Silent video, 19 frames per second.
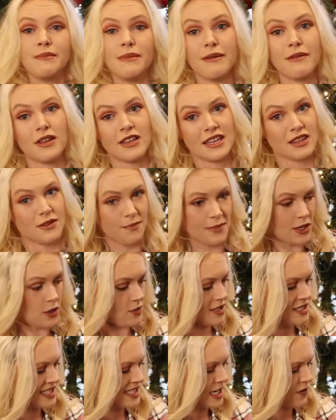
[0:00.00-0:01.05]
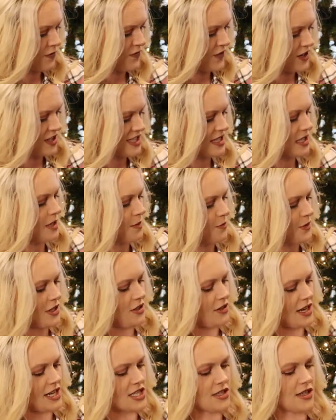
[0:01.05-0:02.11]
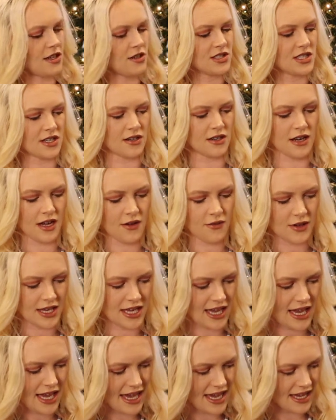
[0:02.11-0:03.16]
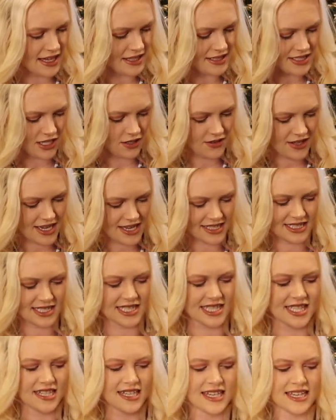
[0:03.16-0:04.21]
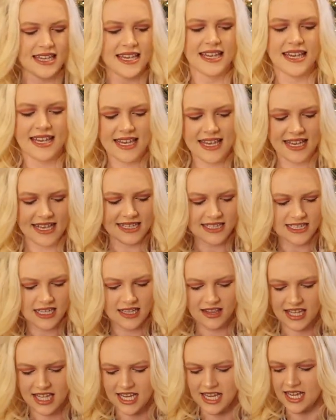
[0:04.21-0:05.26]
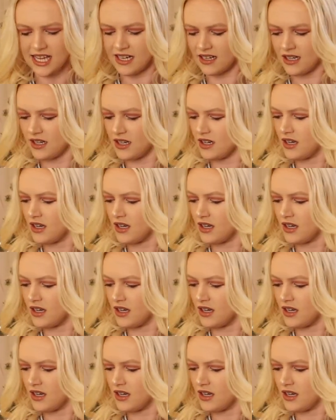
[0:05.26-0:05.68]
Maybe I'll get the big ones done first and then bring you guys closer. Okay, so this is the